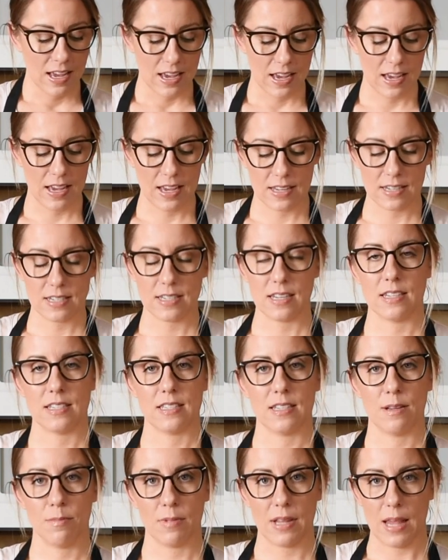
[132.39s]
and
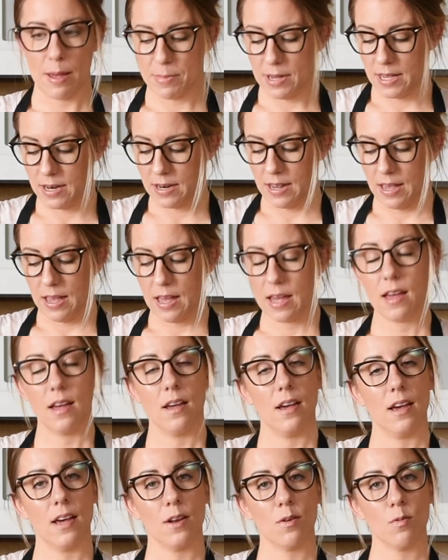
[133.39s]
some lemon
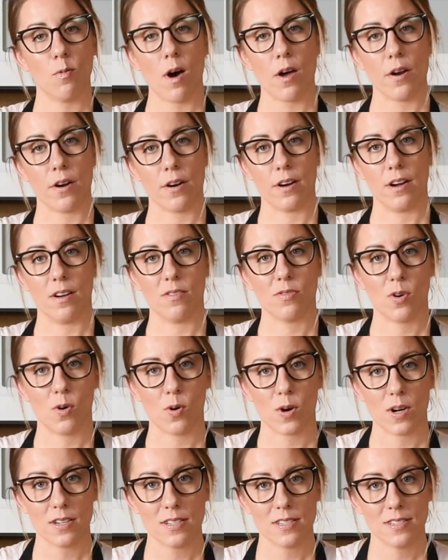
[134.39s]
and water, of
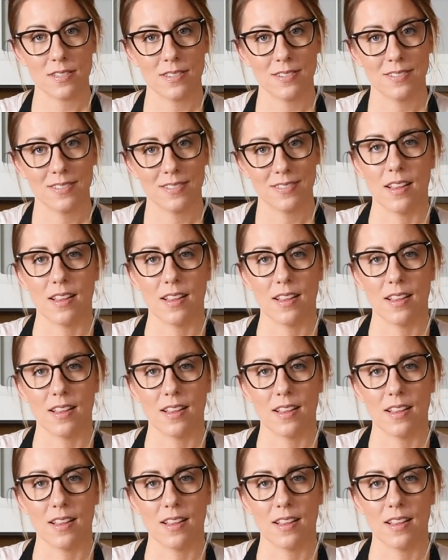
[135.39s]
course.